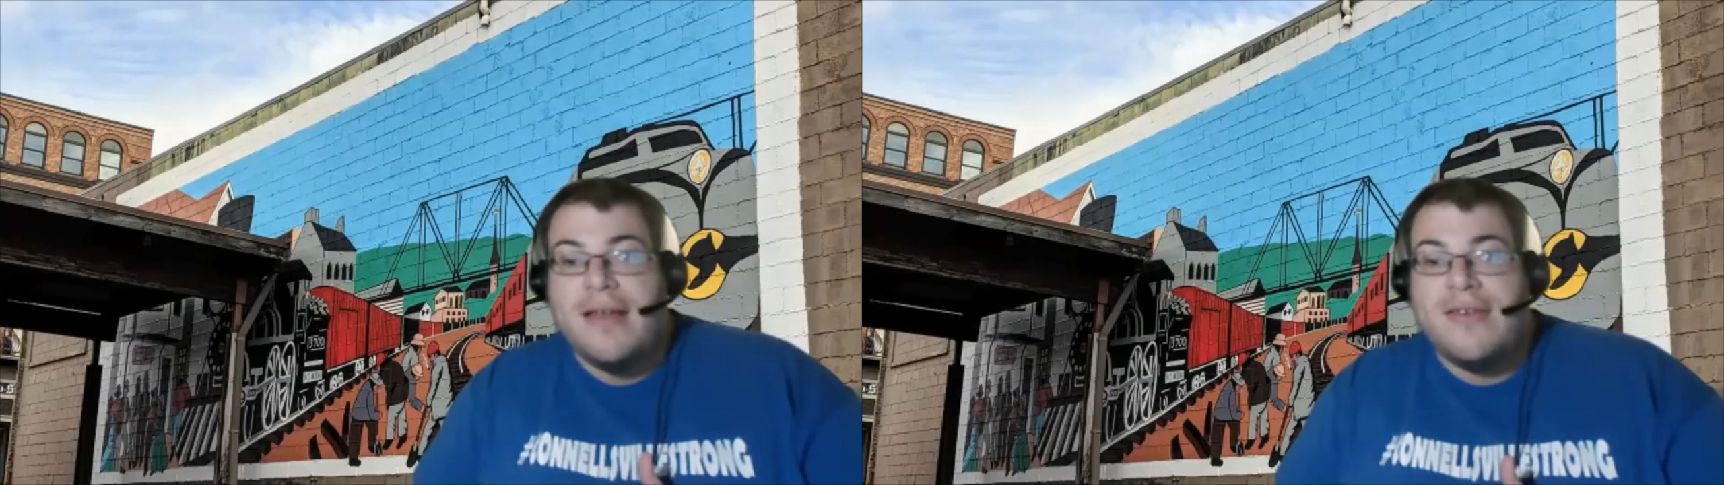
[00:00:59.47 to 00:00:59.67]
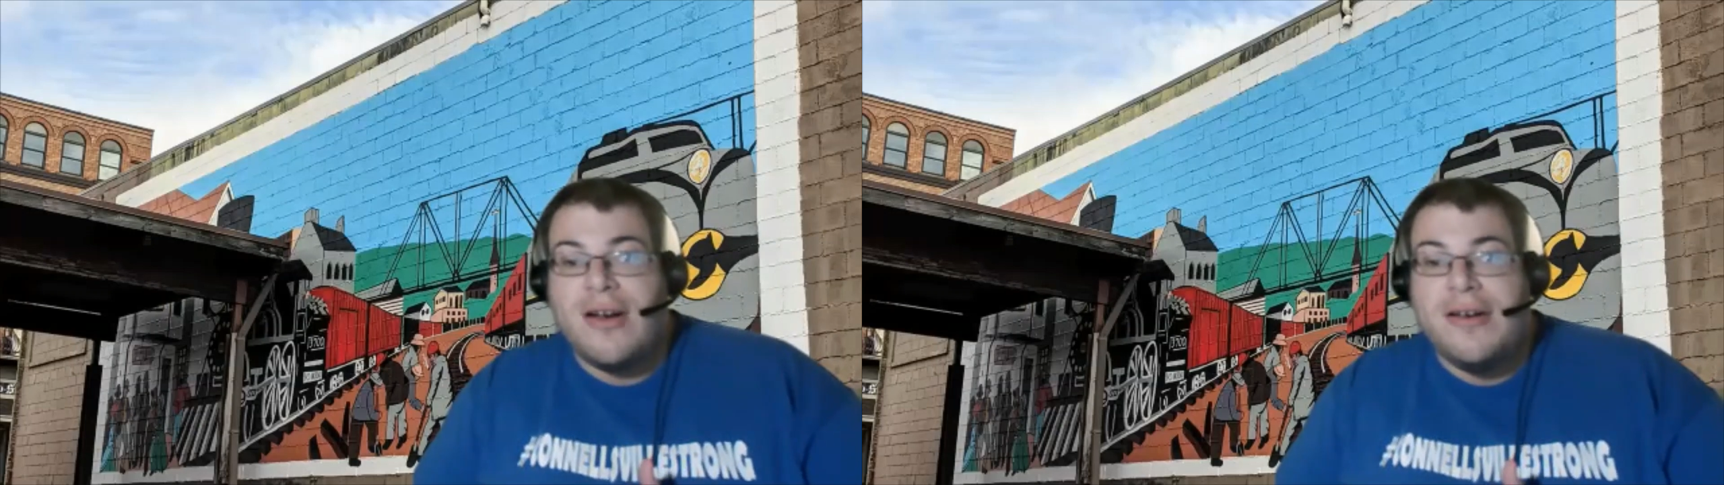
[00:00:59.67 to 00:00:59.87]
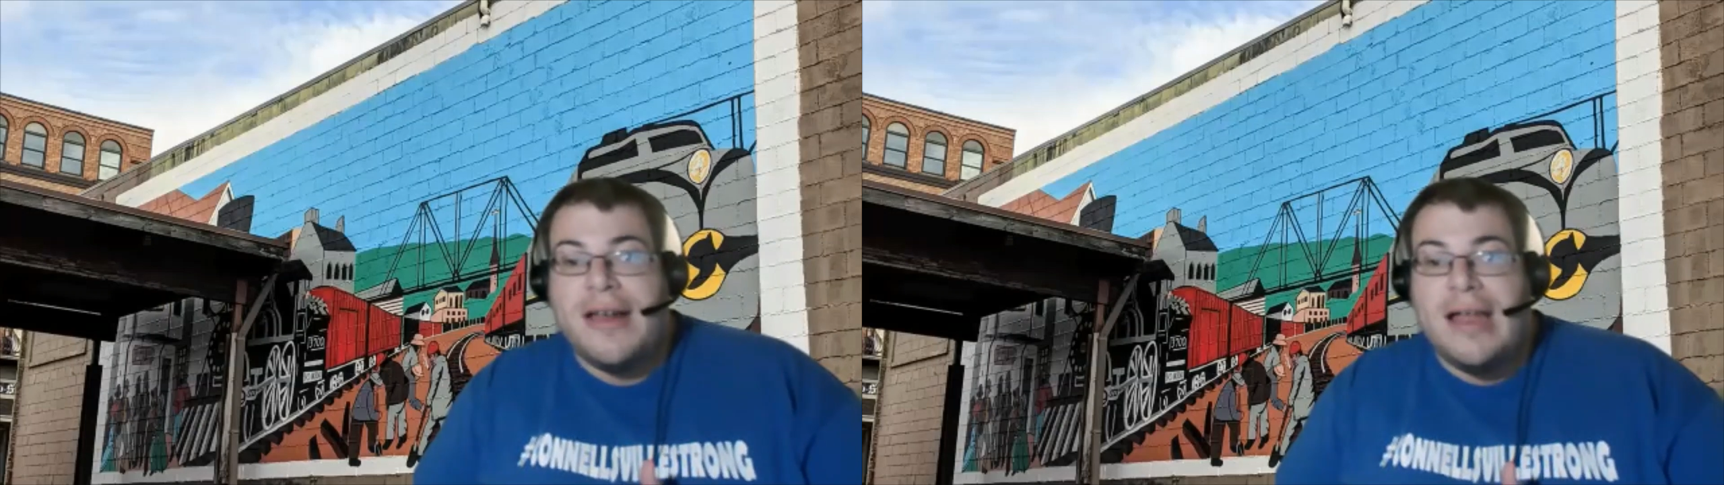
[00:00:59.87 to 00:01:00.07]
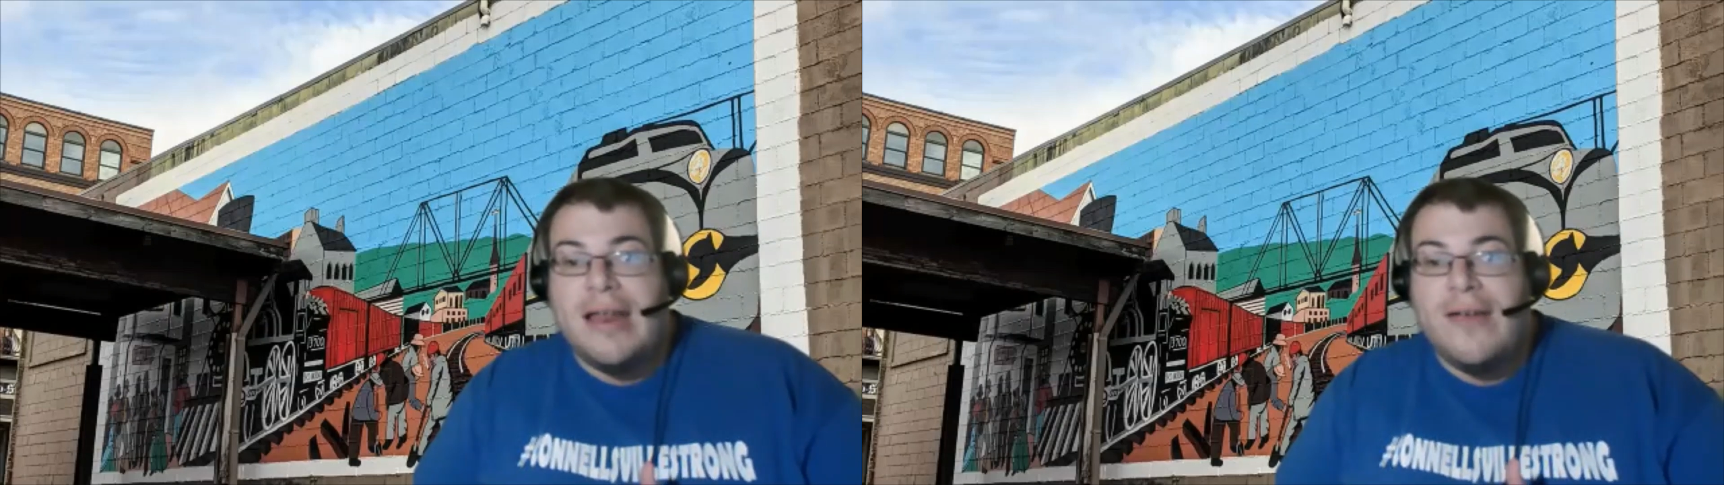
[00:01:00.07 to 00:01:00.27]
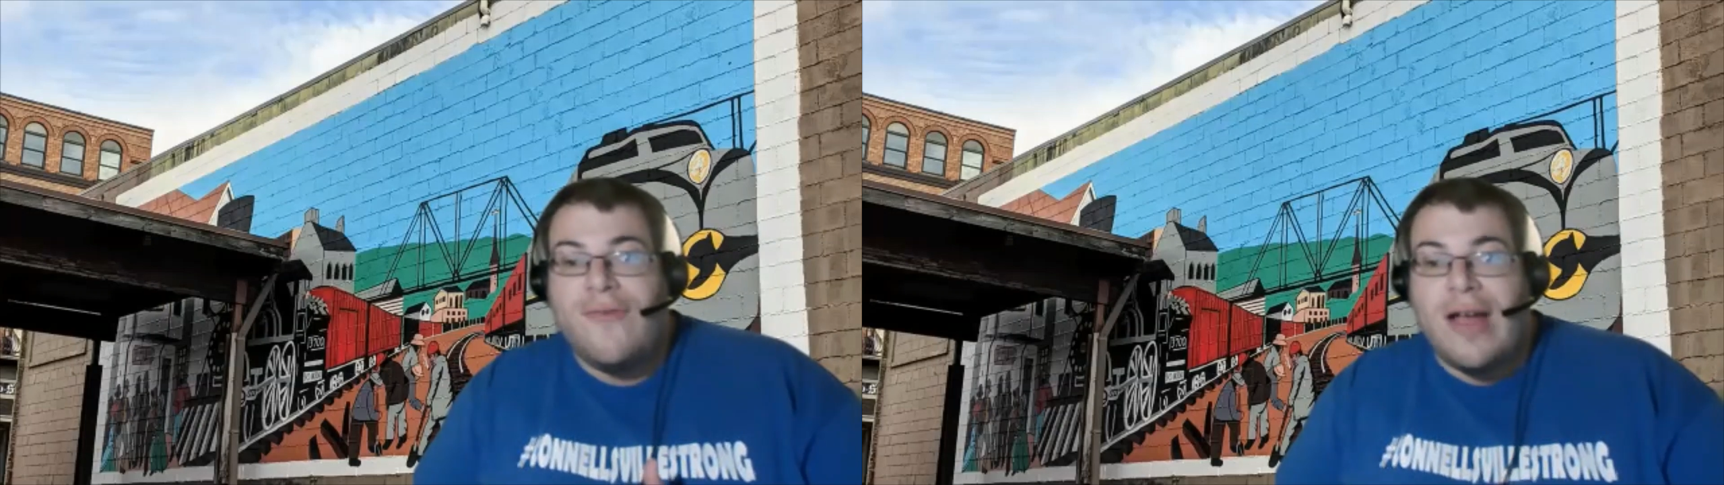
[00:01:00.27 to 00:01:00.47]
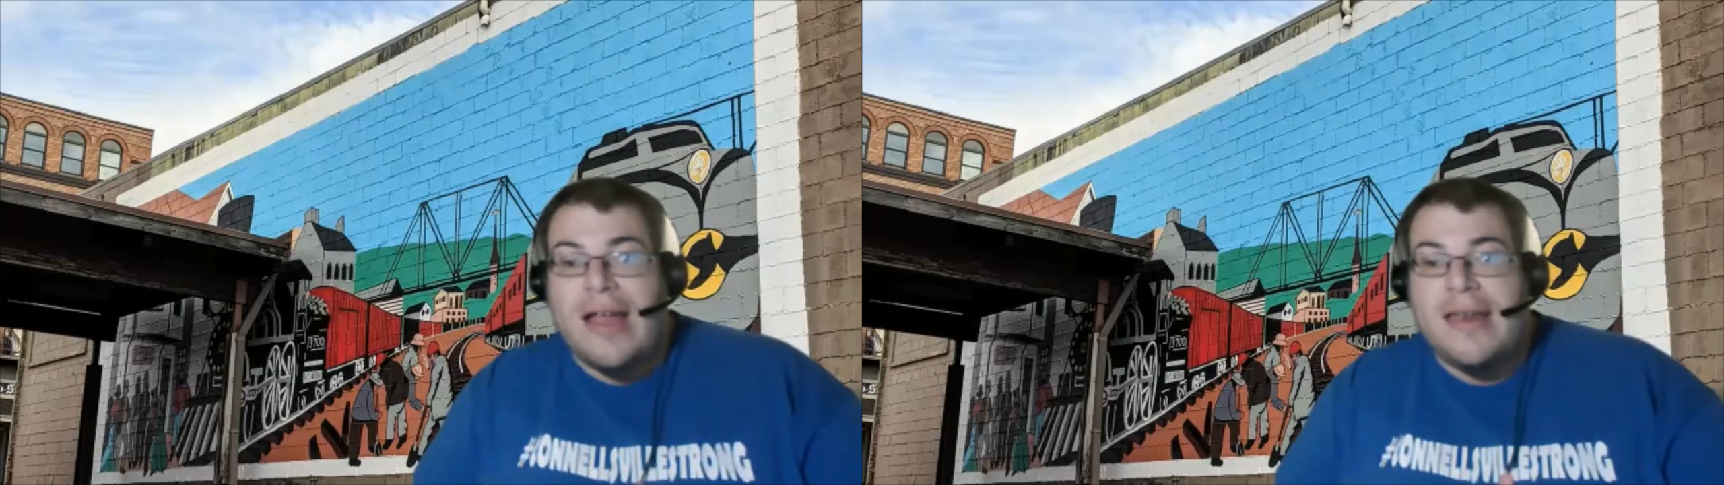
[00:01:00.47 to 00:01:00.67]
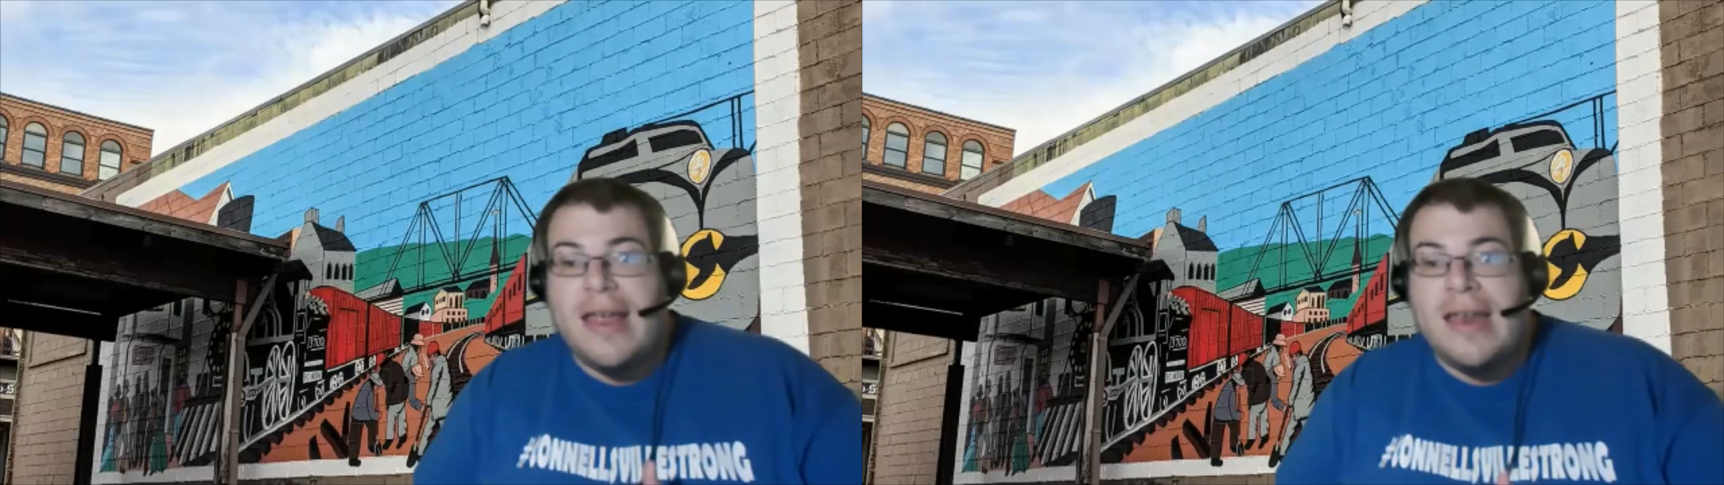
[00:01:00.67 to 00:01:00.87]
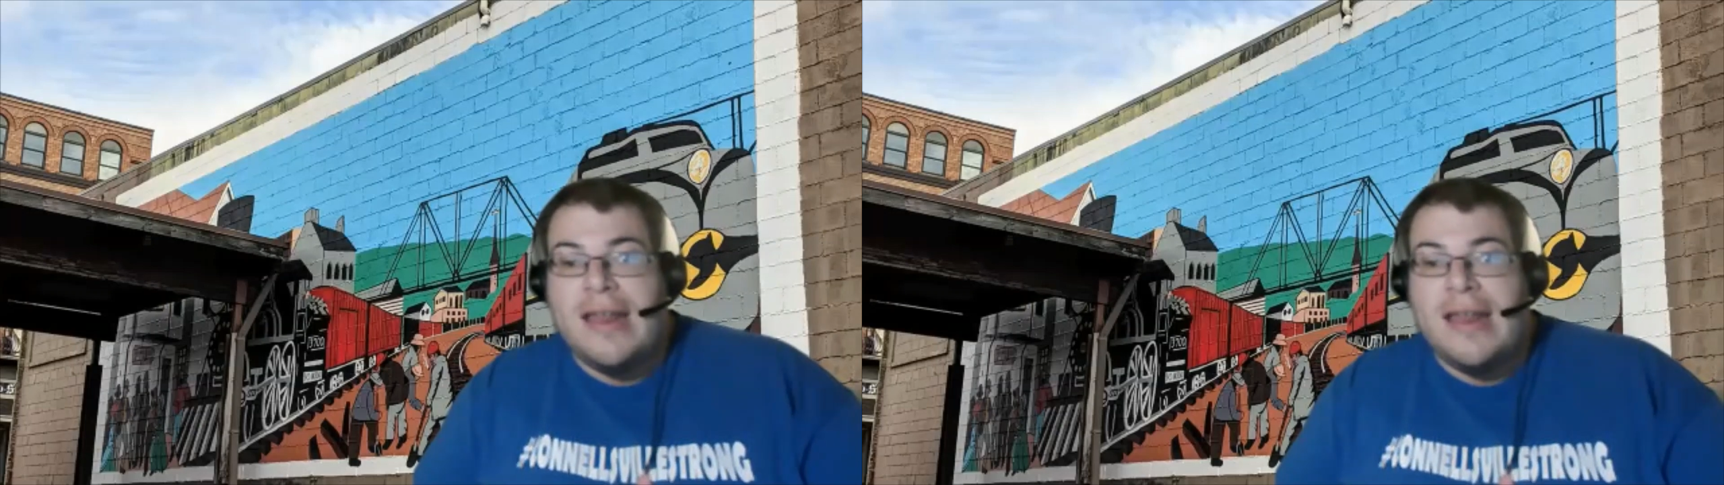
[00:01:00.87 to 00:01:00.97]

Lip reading: and